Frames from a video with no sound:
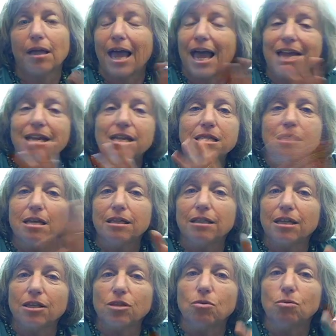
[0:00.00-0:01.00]
Anything
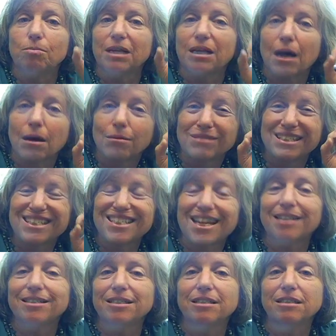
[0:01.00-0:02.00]
that you become
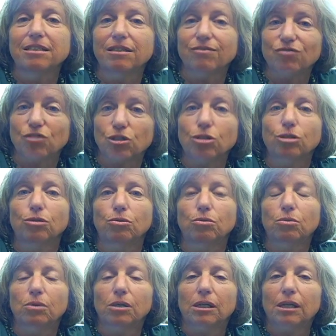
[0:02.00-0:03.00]
sensitive
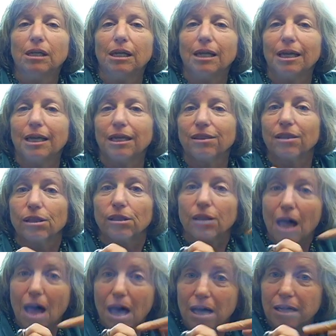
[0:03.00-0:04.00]
to in the
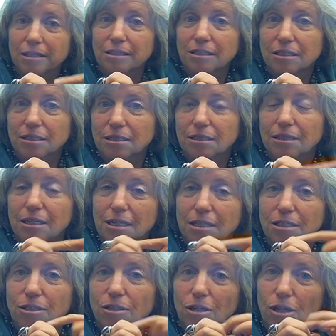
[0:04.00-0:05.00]
lungs,
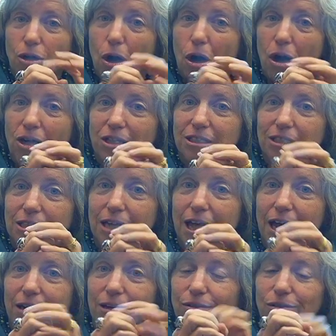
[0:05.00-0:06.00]
it's going to cause
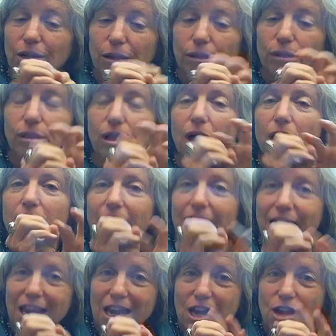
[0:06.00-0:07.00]
the lung
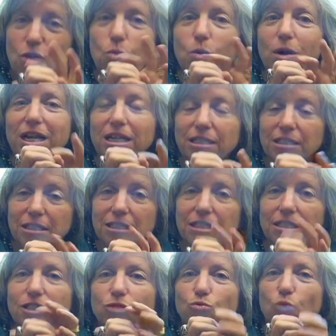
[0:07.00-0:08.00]
airways to
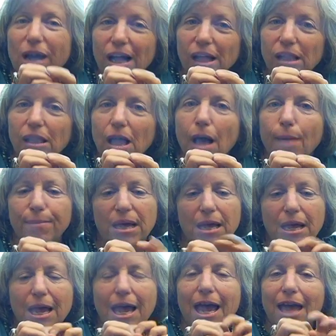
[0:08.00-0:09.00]
swell up.
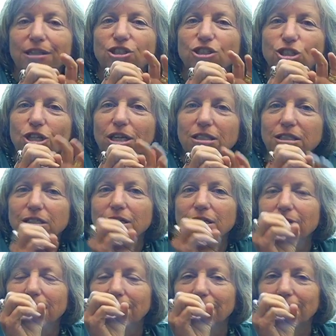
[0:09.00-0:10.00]
And just
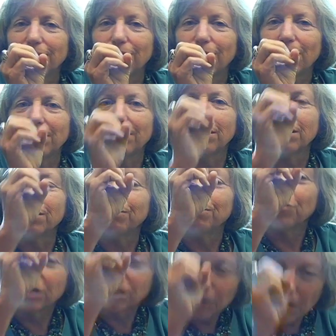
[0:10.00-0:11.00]
the
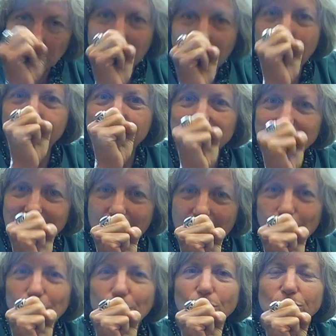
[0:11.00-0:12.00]
clamping
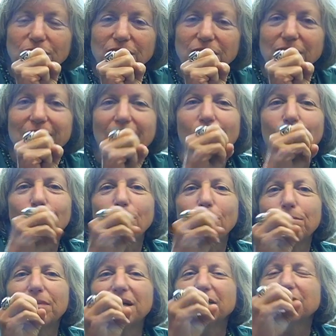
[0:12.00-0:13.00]
down closes down,
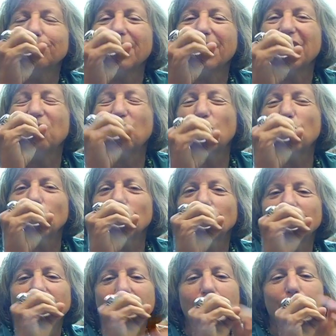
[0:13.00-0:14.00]
but it's made
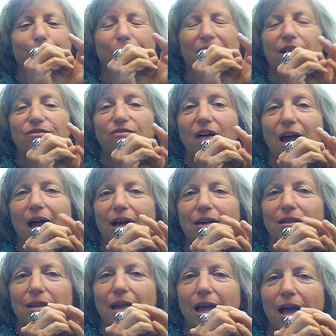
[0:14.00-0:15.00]
worse by the fact
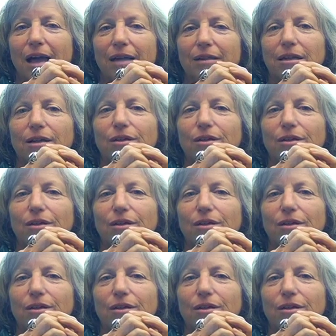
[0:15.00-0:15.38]
that